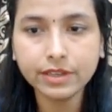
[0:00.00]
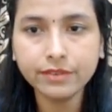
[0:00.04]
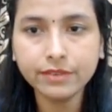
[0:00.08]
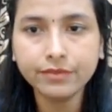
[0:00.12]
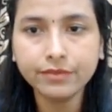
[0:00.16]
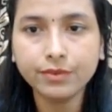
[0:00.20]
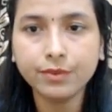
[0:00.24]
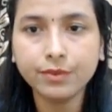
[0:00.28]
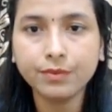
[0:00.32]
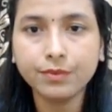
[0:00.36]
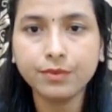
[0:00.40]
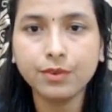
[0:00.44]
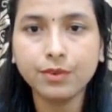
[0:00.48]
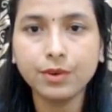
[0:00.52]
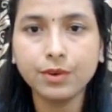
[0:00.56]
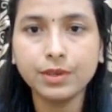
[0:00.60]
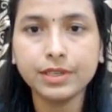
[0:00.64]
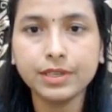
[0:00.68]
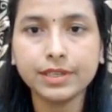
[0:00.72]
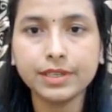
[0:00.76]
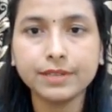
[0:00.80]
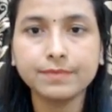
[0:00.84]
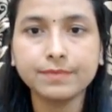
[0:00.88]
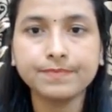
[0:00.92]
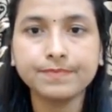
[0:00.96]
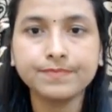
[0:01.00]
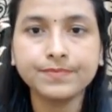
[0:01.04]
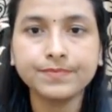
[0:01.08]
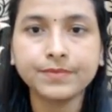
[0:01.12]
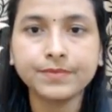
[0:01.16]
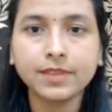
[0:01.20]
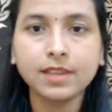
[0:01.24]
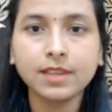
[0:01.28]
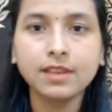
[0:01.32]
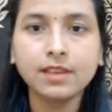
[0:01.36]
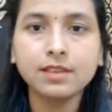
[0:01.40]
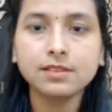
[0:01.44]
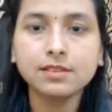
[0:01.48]
3 folder.
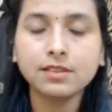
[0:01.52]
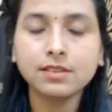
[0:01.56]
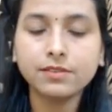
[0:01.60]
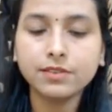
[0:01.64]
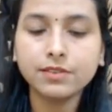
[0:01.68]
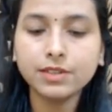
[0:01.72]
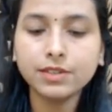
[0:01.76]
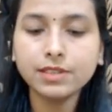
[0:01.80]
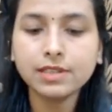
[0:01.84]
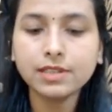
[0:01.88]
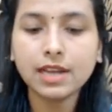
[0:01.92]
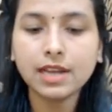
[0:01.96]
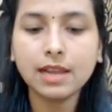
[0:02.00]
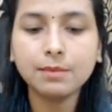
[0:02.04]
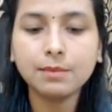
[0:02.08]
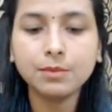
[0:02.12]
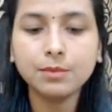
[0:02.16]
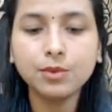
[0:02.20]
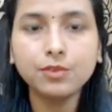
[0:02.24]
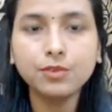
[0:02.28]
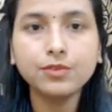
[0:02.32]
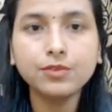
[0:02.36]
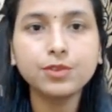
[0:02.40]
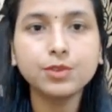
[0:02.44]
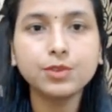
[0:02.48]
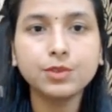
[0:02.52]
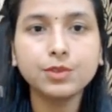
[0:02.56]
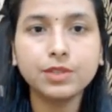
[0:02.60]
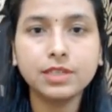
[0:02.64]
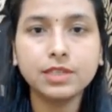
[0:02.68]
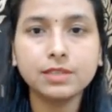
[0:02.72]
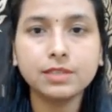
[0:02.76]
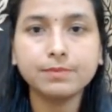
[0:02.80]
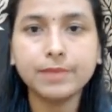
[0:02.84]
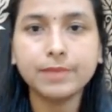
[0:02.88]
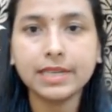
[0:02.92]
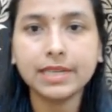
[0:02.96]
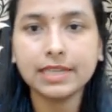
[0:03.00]
So first I'll move to
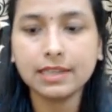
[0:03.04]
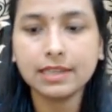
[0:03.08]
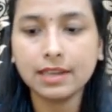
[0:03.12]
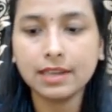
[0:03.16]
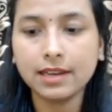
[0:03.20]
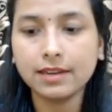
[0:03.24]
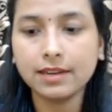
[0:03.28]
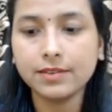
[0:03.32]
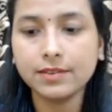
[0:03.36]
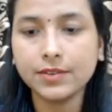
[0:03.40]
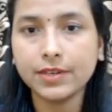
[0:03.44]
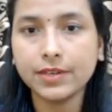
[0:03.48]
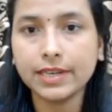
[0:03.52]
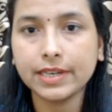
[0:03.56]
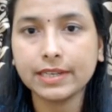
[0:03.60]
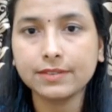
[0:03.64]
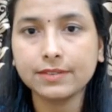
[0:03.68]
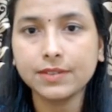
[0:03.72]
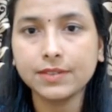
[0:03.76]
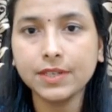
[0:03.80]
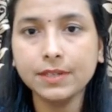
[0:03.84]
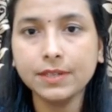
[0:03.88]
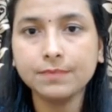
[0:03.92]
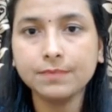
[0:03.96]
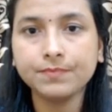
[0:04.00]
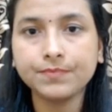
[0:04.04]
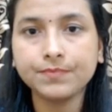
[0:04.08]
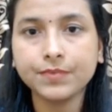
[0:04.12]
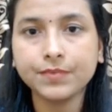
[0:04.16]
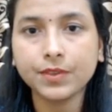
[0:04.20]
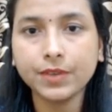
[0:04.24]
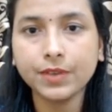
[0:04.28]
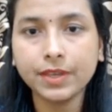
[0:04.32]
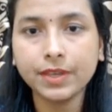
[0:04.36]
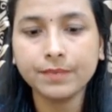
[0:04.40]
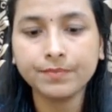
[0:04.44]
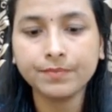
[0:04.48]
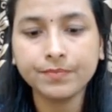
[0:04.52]
this particular directory.
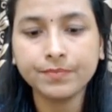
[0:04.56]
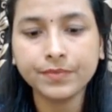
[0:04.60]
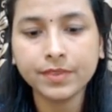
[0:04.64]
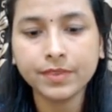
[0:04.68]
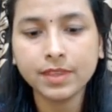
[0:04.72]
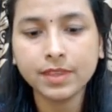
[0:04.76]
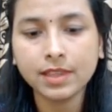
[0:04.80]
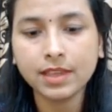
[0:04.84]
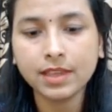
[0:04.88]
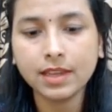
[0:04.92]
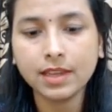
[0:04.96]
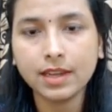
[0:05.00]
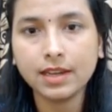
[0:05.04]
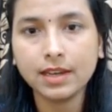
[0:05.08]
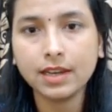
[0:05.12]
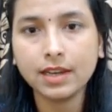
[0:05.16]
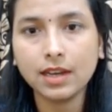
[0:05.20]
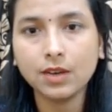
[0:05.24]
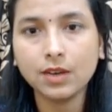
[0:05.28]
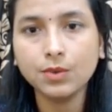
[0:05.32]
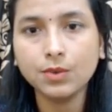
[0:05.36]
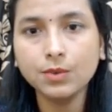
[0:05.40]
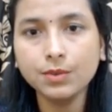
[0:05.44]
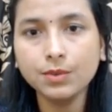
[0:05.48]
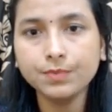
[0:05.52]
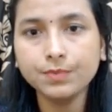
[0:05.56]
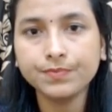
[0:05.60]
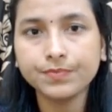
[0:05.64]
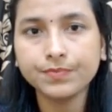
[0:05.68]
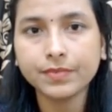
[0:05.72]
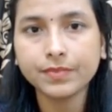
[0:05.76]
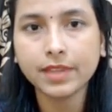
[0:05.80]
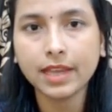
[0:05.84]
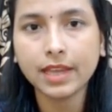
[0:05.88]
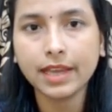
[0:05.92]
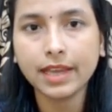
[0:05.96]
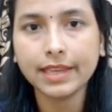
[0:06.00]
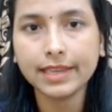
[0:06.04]
Okay. And now
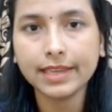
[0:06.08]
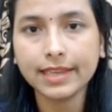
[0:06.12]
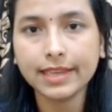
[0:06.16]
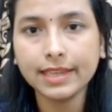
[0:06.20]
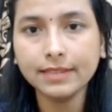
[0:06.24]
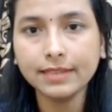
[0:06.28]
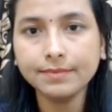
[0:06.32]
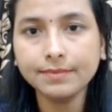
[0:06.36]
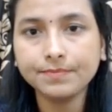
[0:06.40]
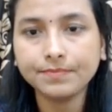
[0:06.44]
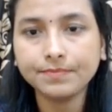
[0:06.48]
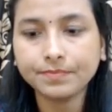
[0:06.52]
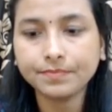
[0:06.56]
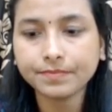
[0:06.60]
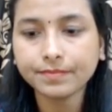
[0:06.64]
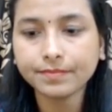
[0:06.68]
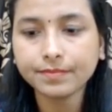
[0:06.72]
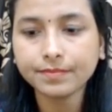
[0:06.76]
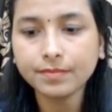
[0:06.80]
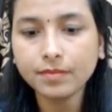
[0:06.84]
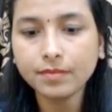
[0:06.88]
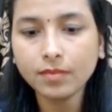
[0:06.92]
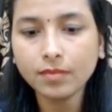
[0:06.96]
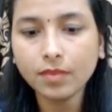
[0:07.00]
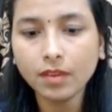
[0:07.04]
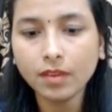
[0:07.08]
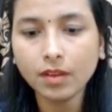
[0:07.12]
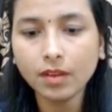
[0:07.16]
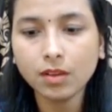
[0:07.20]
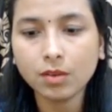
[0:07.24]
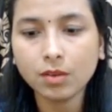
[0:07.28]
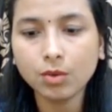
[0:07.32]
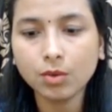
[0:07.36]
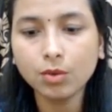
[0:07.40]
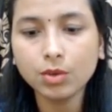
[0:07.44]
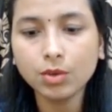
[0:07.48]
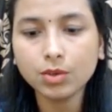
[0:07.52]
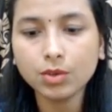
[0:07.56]
I can
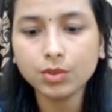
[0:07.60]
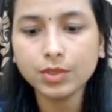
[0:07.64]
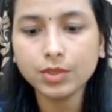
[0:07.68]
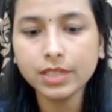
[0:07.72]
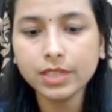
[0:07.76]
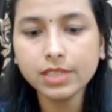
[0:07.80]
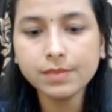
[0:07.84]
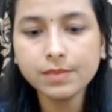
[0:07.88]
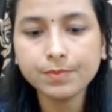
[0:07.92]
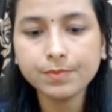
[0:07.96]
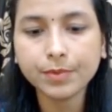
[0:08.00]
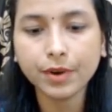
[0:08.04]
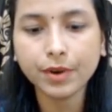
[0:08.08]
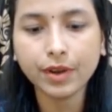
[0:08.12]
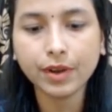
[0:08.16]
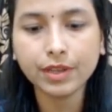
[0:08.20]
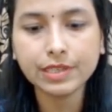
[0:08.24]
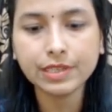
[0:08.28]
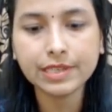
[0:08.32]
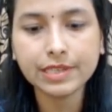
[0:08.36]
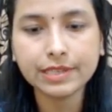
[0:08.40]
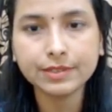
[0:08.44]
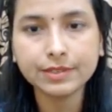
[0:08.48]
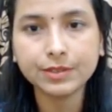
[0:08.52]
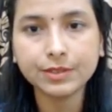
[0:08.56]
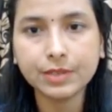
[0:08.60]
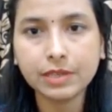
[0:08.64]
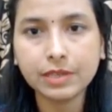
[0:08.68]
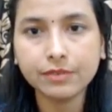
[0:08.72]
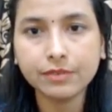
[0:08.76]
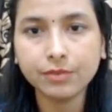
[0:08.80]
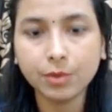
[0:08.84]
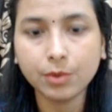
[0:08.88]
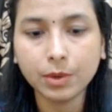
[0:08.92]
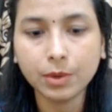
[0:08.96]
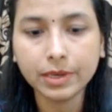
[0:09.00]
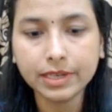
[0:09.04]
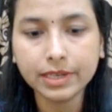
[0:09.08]
go to this project
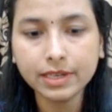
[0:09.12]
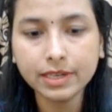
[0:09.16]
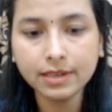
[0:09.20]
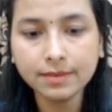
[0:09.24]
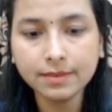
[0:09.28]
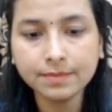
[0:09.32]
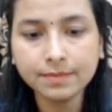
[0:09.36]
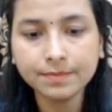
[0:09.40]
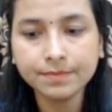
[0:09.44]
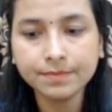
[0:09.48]
3 folder.